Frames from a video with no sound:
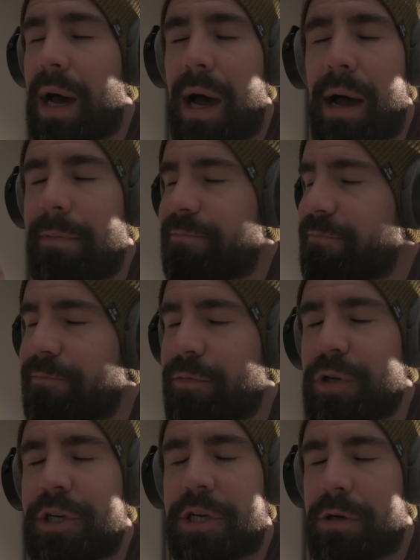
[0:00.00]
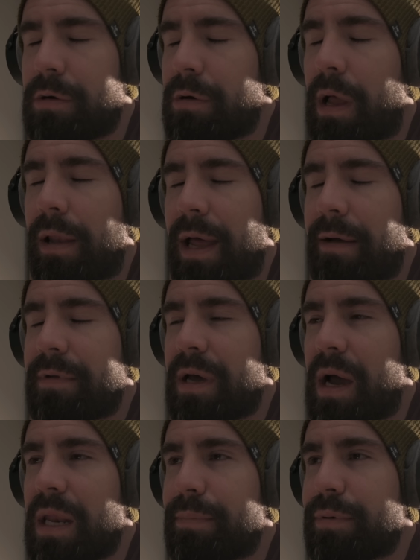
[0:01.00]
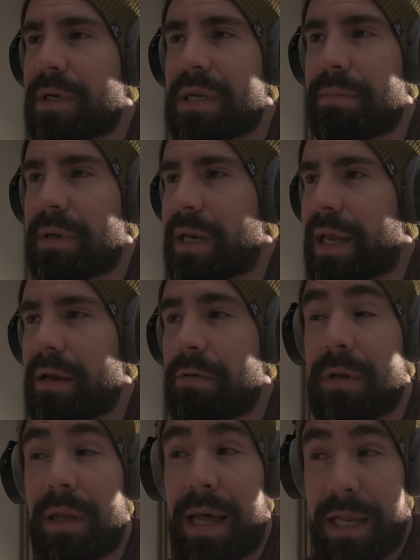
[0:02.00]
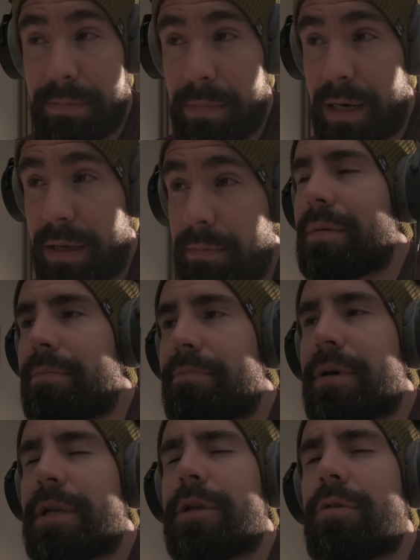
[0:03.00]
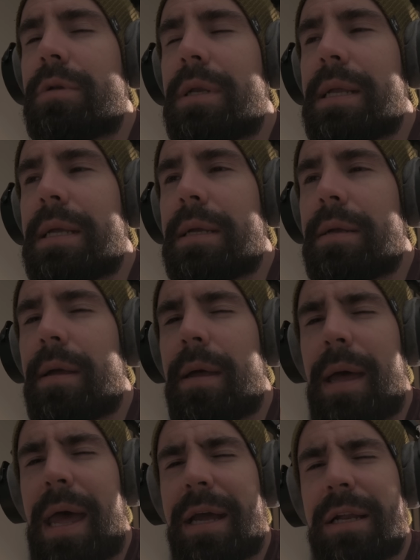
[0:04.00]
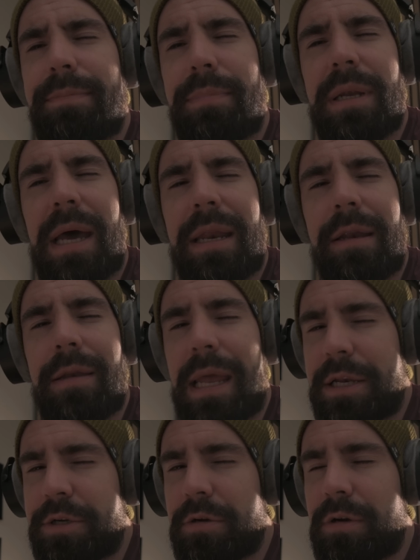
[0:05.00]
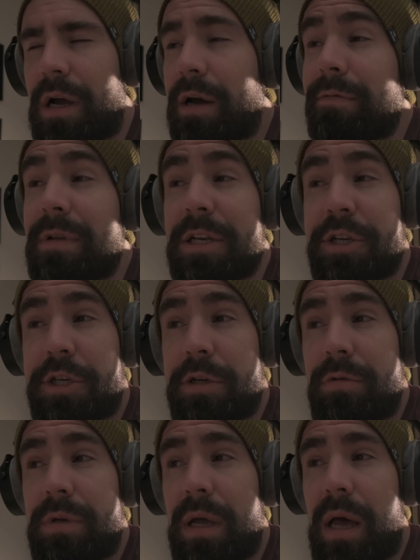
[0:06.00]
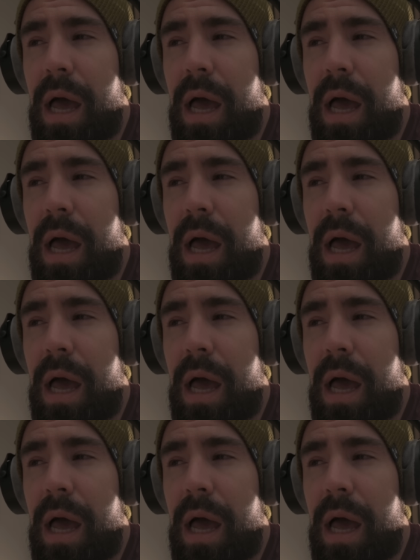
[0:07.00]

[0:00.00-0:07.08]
uh, for sure I'll have time to put something together at the last minute, but due to the expedited nature of this shoot,